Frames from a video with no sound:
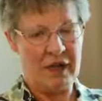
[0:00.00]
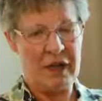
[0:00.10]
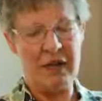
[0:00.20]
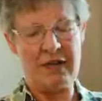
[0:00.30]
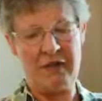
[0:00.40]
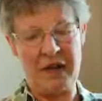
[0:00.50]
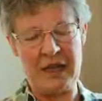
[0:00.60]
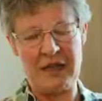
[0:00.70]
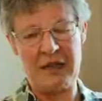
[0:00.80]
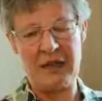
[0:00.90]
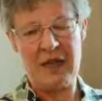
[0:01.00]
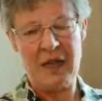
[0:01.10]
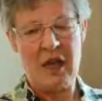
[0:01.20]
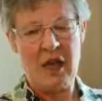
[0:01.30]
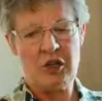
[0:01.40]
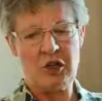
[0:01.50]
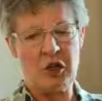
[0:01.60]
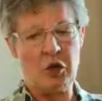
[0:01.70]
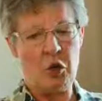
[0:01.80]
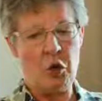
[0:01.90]
Really afraid.
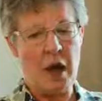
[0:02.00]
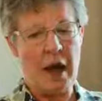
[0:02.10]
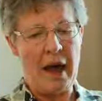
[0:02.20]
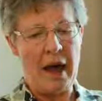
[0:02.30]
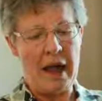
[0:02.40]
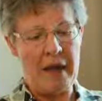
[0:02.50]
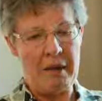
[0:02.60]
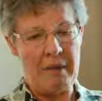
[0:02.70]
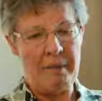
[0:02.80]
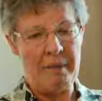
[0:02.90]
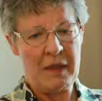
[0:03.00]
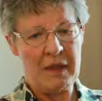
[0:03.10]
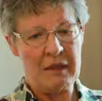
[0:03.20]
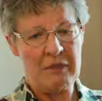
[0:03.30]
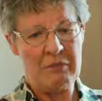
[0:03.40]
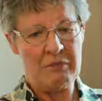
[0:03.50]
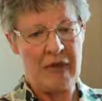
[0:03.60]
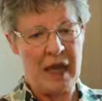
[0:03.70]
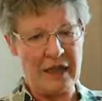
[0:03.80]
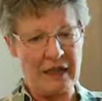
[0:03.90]
So I
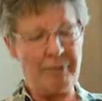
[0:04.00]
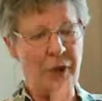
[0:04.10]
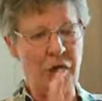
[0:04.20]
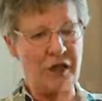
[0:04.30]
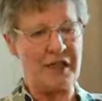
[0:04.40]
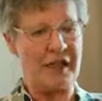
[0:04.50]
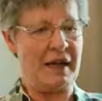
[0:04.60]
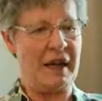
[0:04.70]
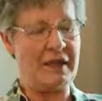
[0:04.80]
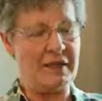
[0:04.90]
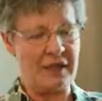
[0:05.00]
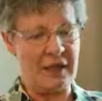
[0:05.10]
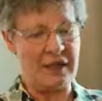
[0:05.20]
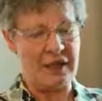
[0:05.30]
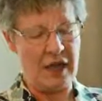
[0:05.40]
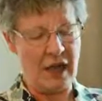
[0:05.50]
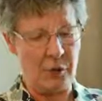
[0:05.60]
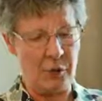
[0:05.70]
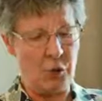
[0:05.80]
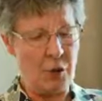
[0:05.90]
had a policy. I decided I
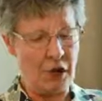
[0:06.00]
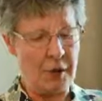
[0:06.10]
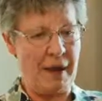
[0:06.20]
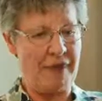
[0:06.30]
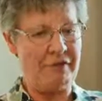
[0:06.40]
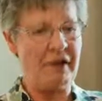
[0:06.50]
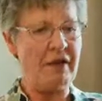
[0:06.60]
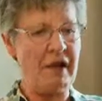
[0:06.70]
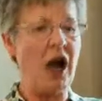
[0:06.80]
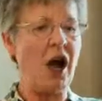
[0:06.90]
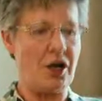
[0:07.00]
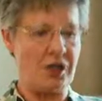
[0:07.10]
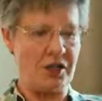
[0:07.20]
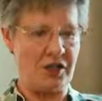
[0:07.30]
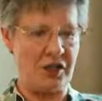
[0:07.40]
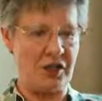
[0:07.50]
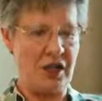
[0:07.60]
would work my very hardest,